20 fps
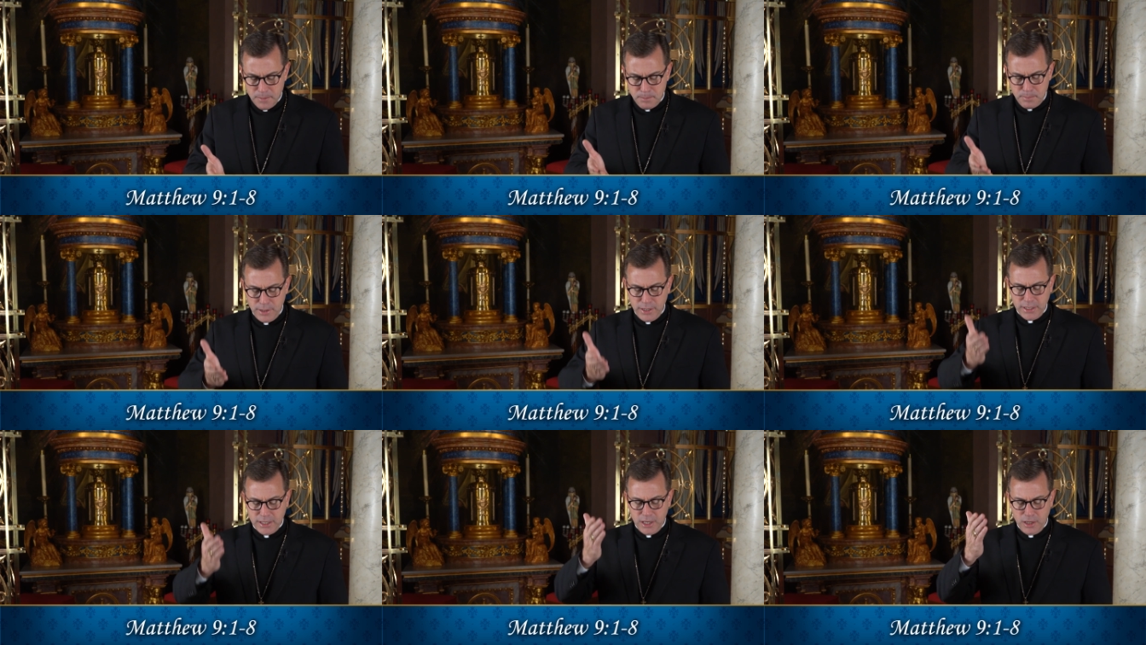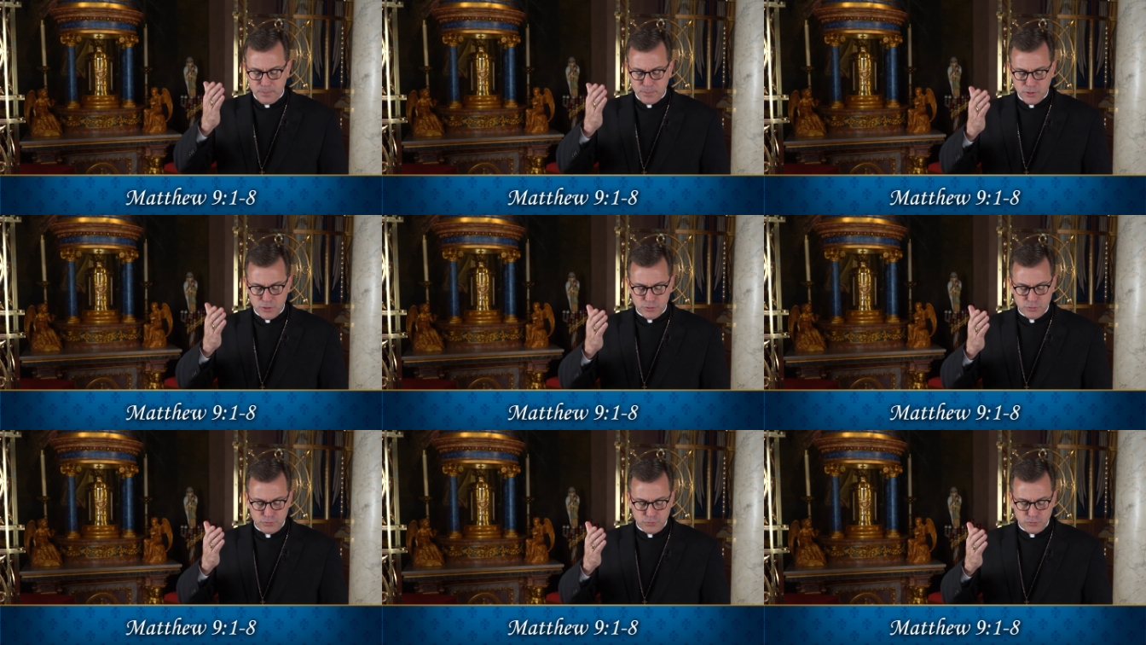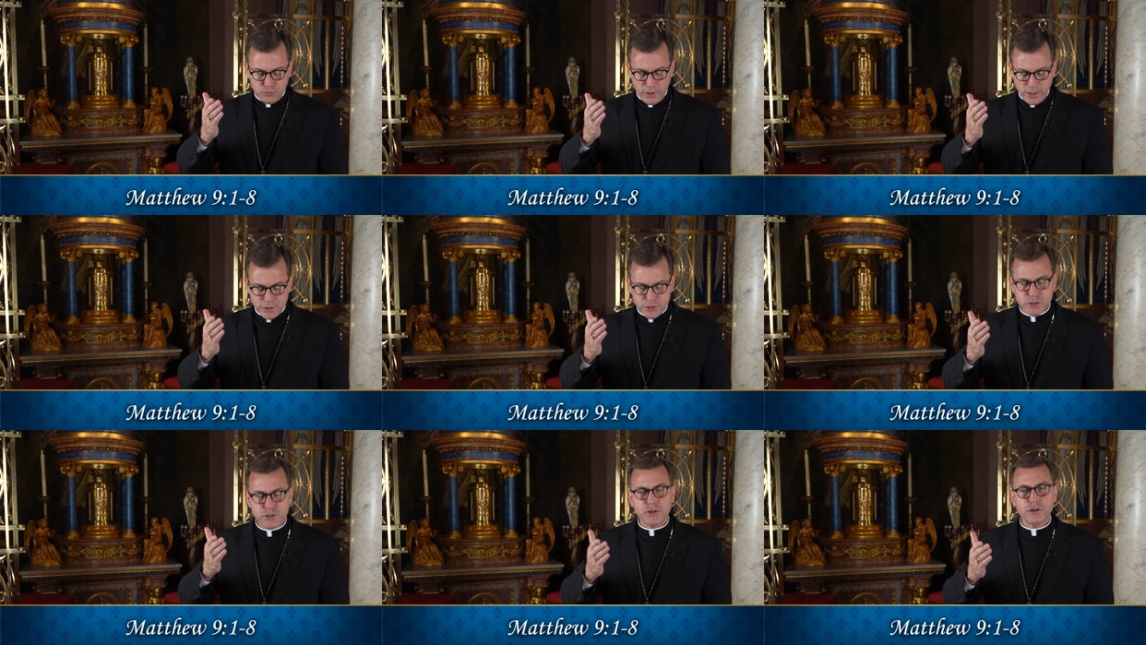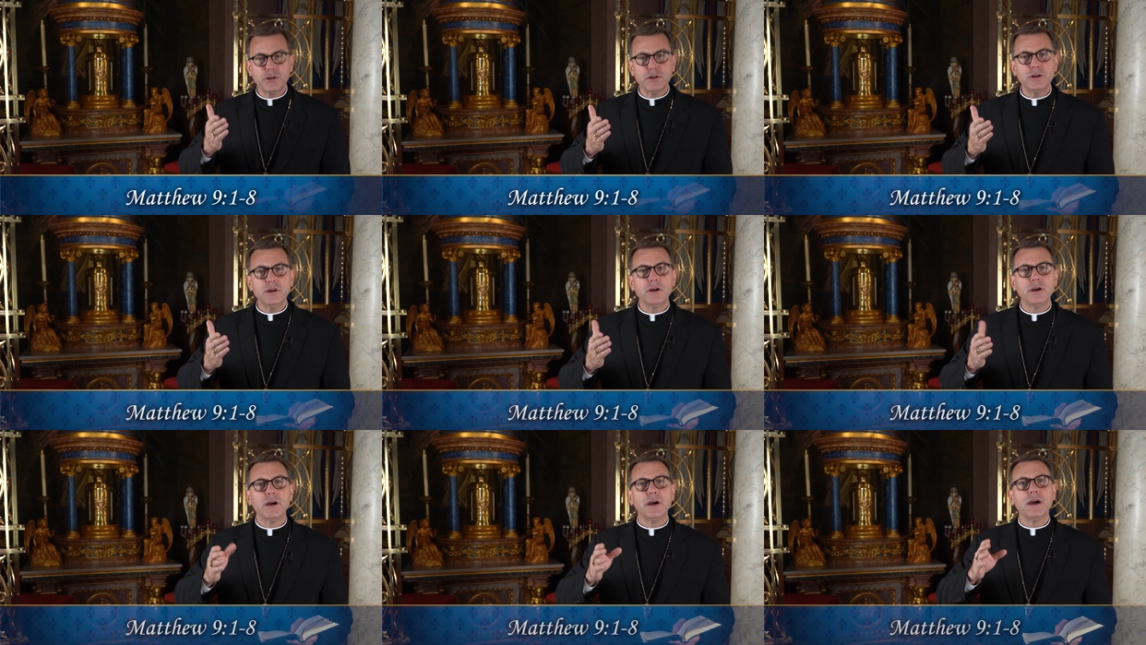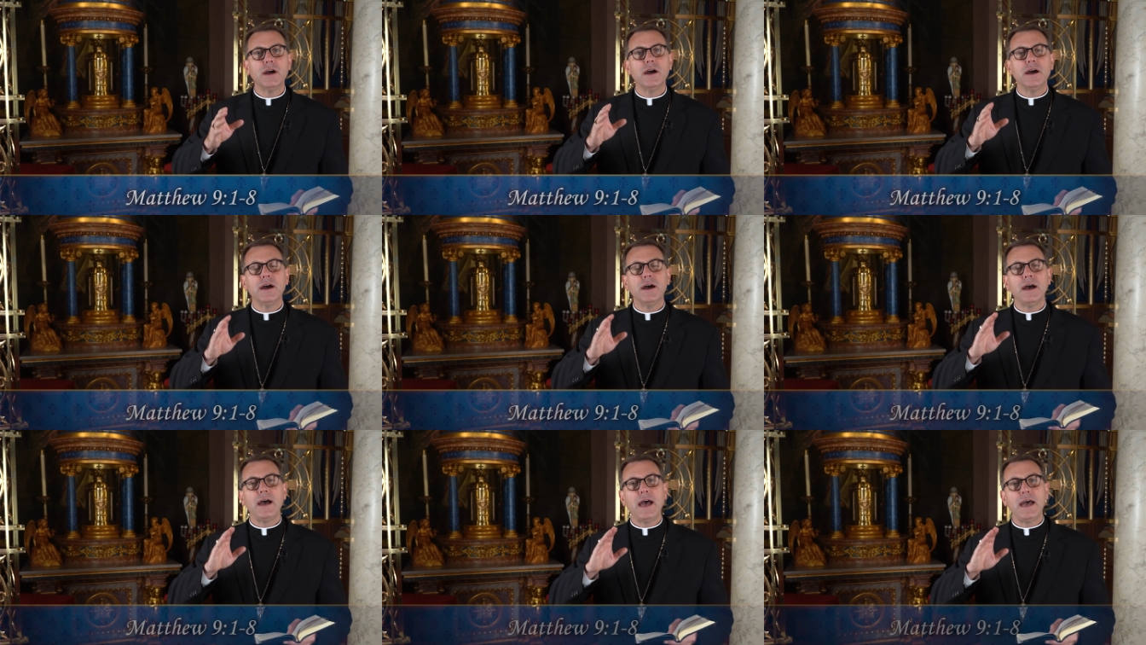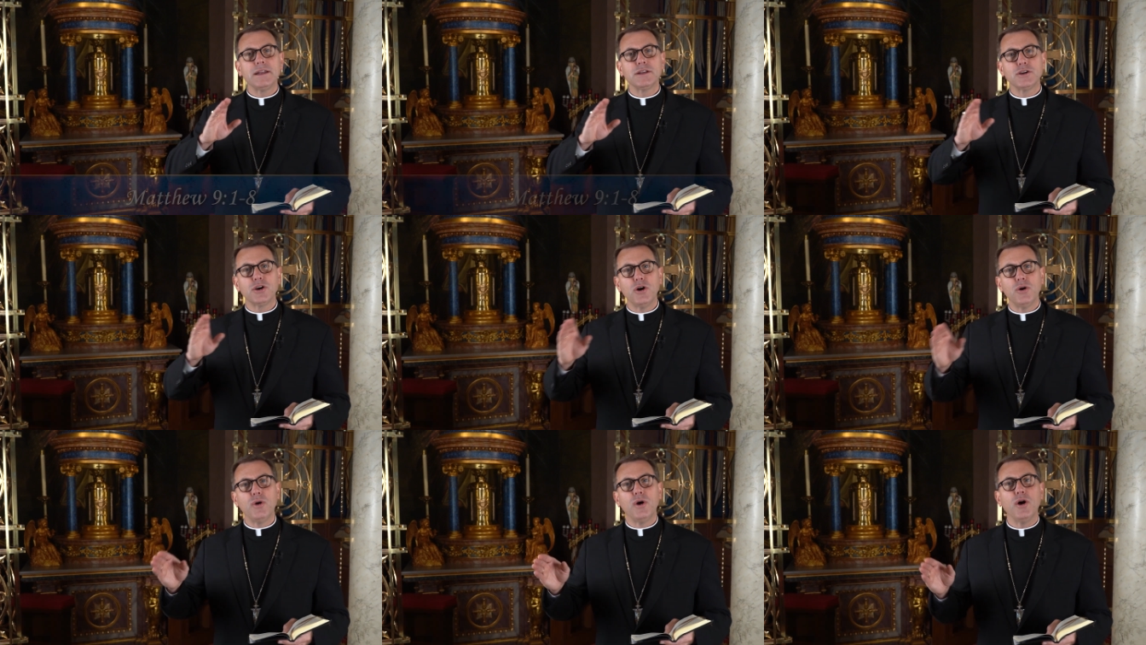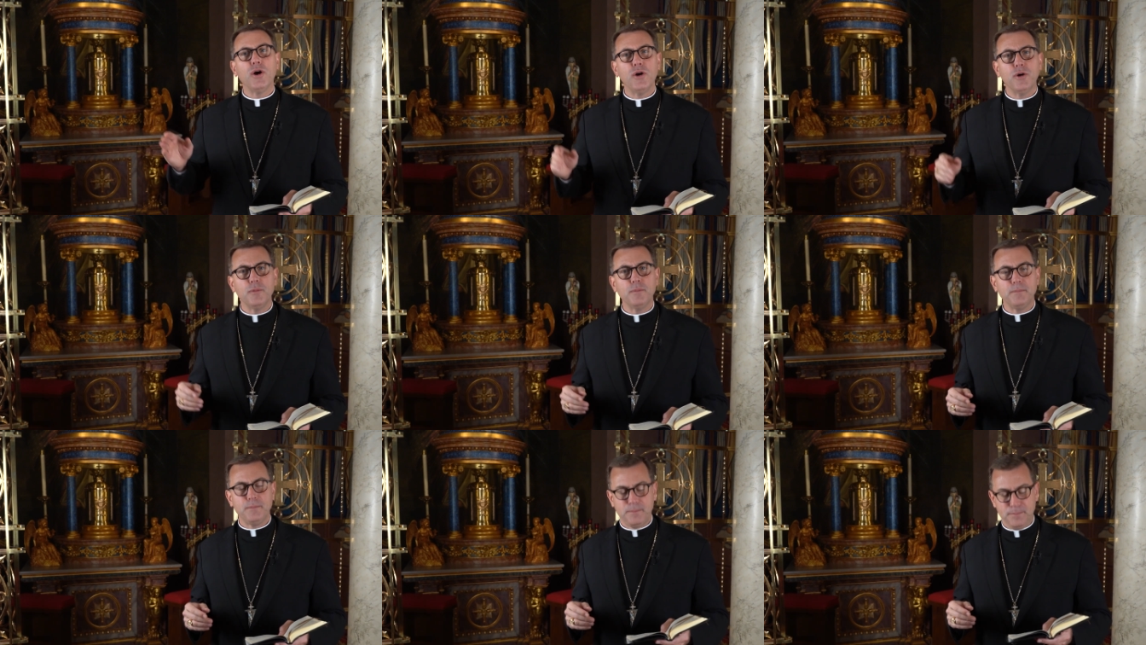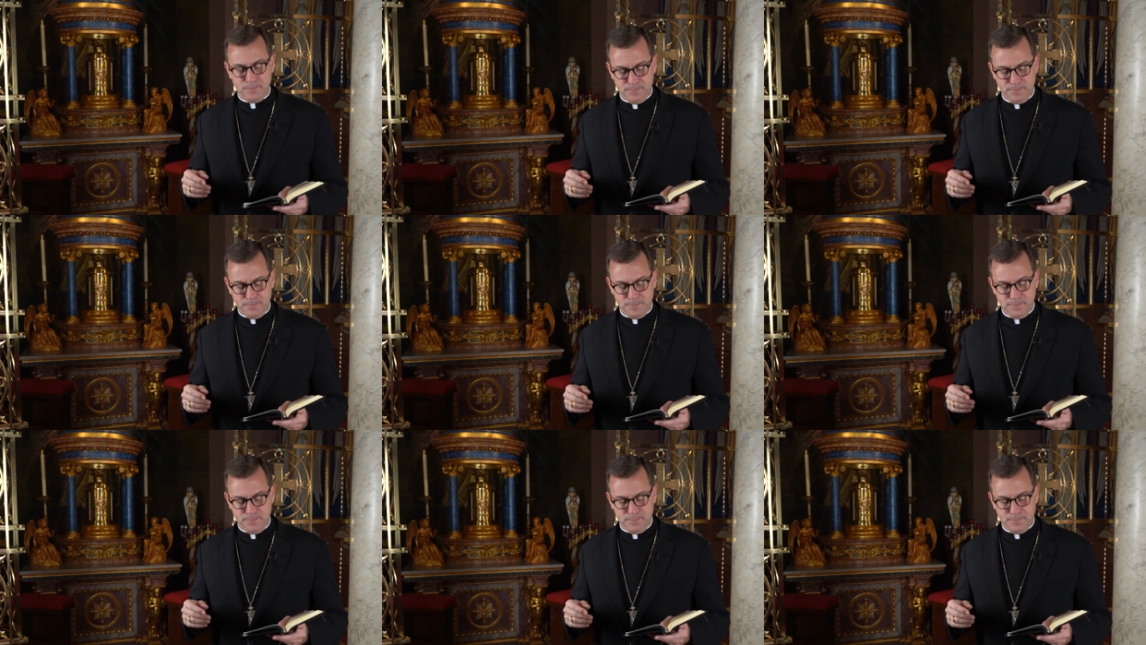pick up your stretcher, and go home.